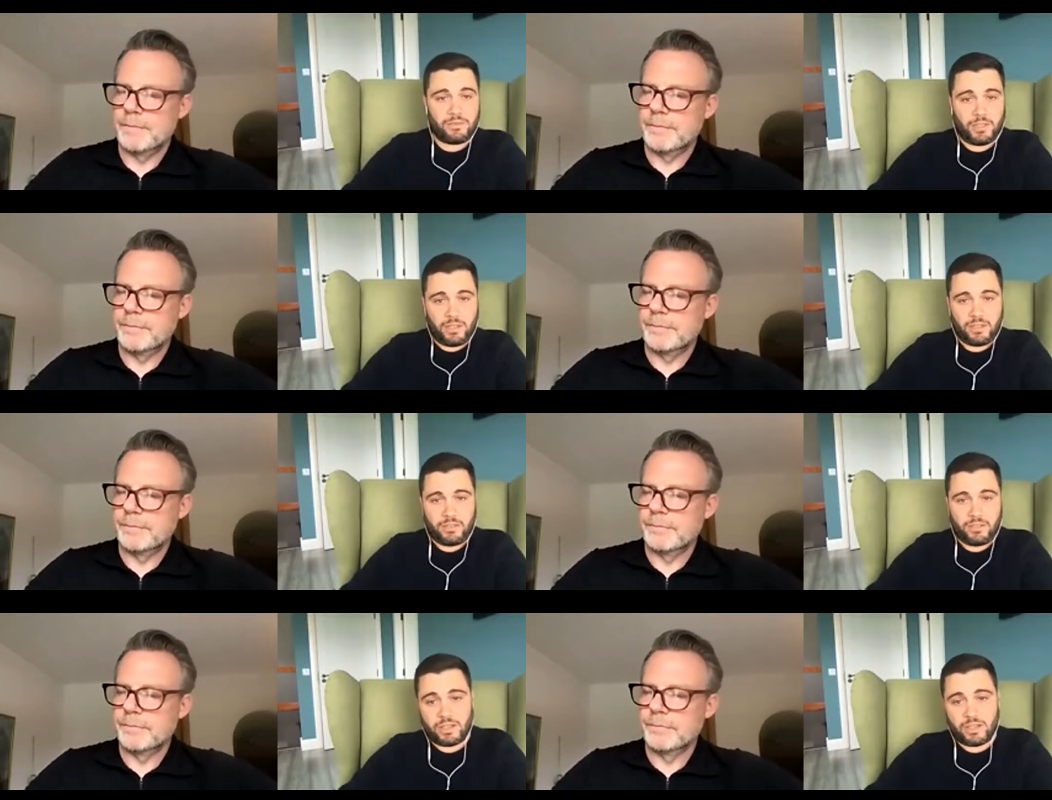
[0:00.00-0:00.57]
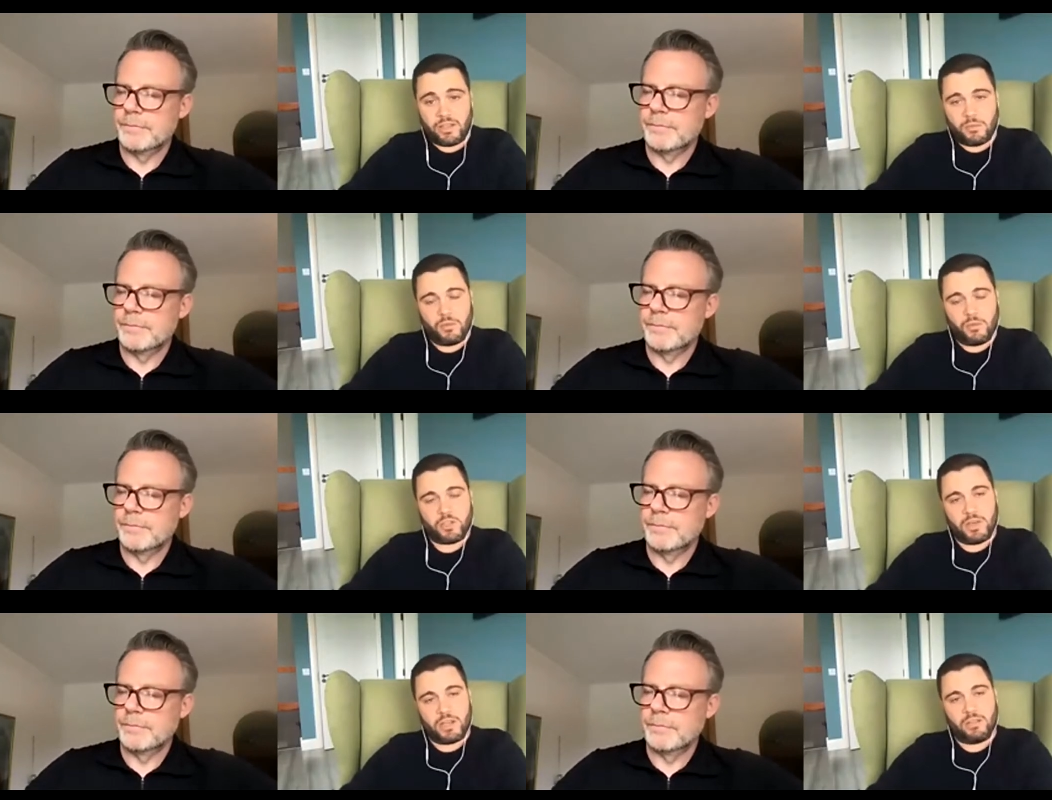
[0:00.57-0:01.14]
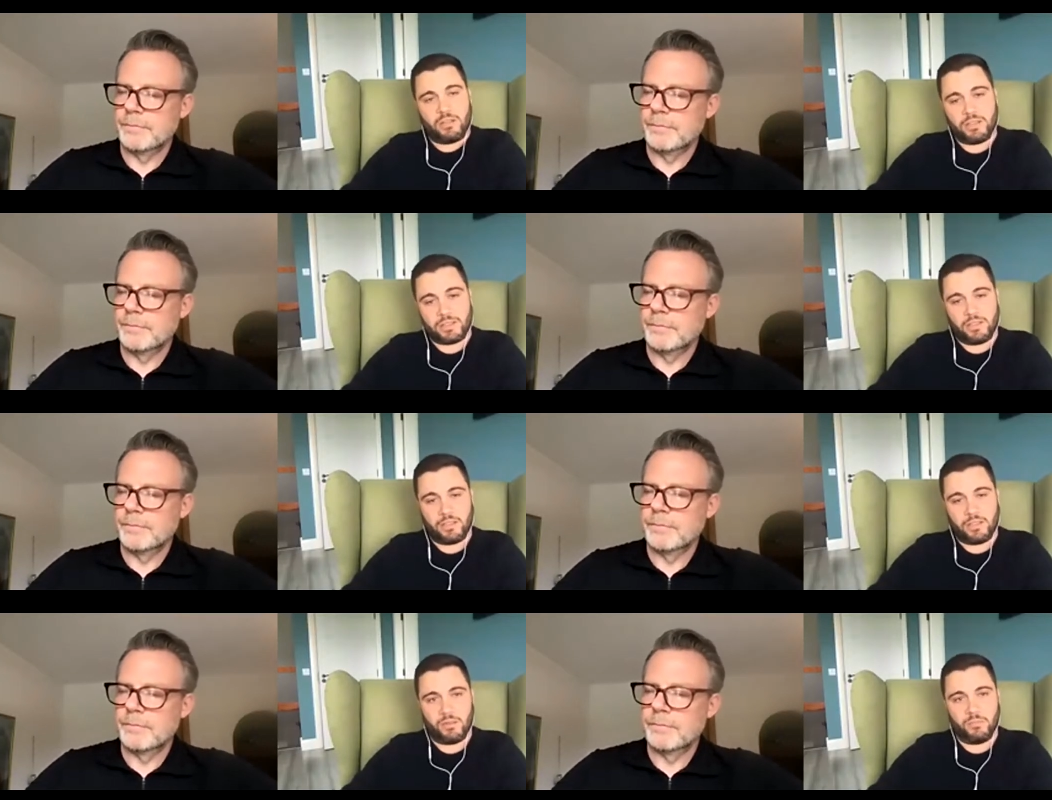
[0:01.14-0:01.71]
Speaker 1: a lot there's a lot of pushback on this
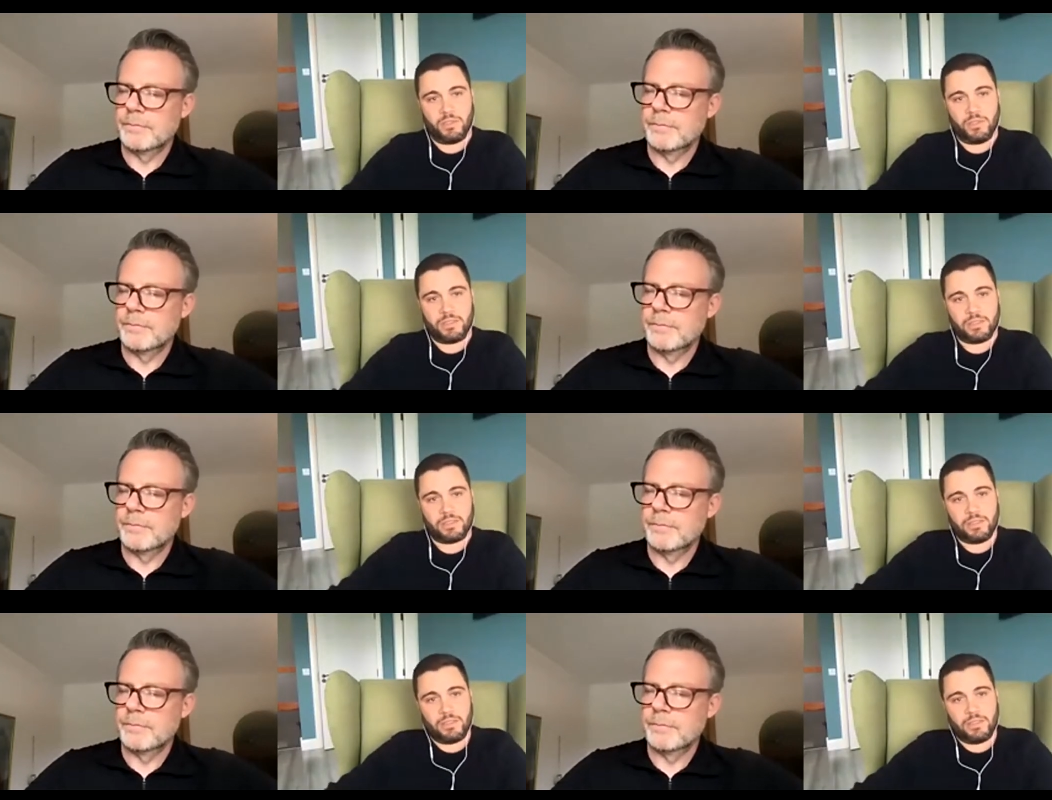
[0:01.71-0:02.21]
in the companies